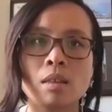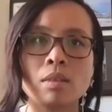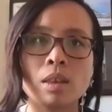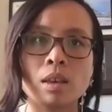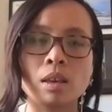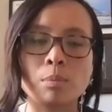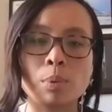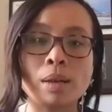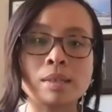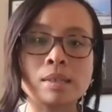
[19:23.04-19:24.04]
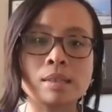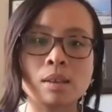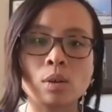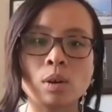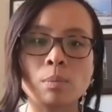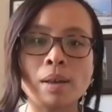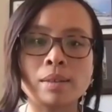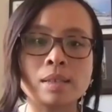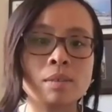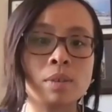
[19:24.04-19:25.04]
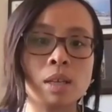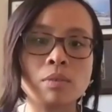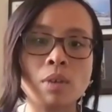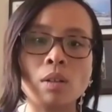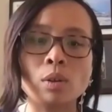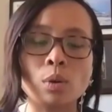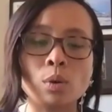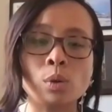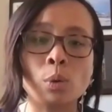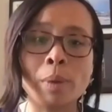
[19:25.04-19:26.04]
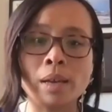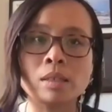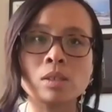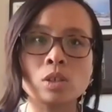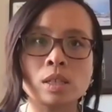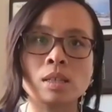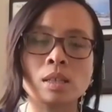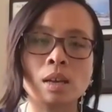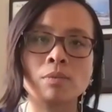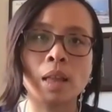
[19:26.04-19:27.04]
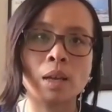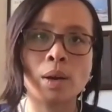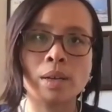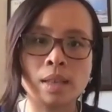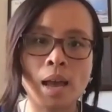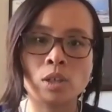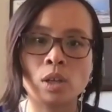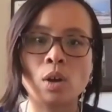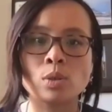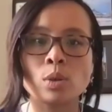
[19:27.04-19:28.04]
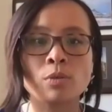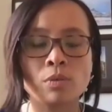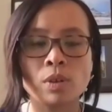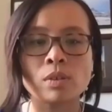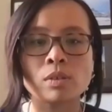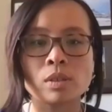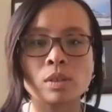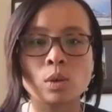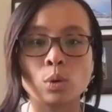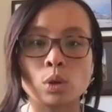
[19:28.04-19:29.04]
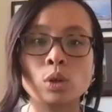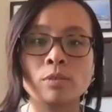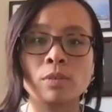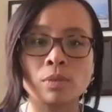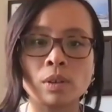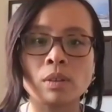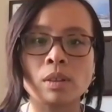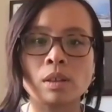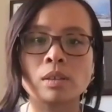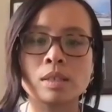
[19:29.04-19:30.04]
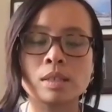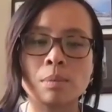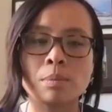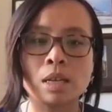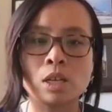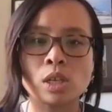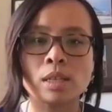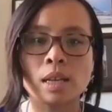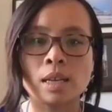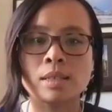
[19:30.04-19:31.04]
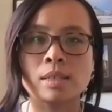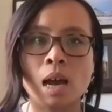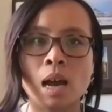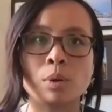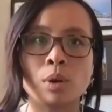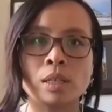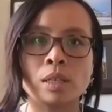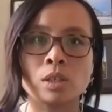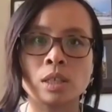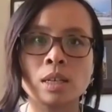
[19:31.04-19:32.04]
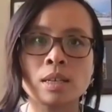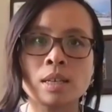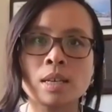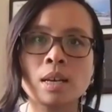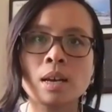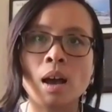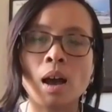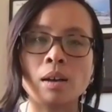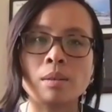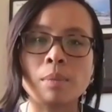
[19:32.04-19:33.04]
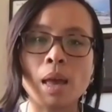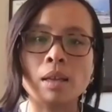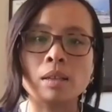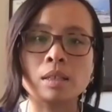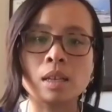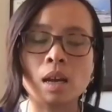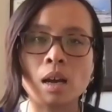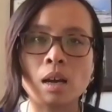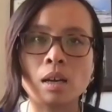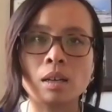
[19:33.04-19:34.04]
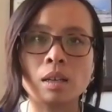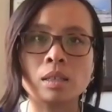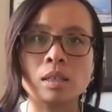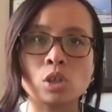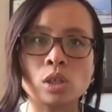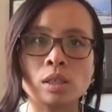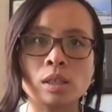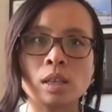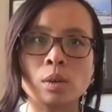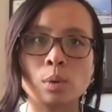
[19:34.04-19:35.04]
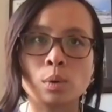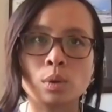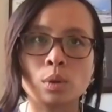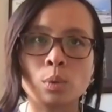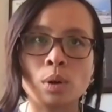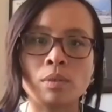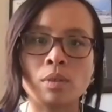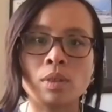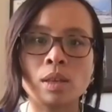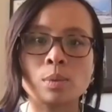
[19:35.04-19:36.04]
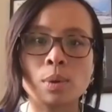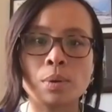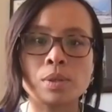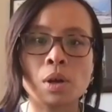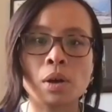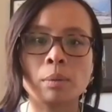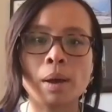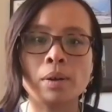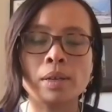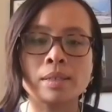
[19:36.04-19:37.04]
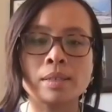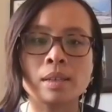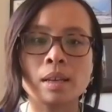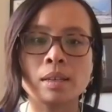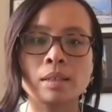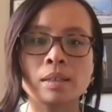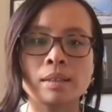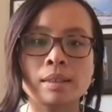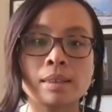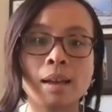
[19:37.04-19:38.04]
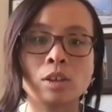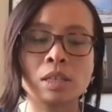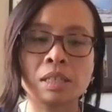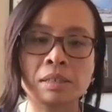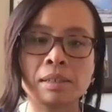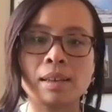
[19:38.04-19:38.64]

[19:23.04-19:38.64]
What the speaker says: The presence or positivity of oligoclonal bands in her CSF likewise actually also fulfills or could fulfill the dissemination in time criteria. Additionally, one of the things we always talk about in that criteria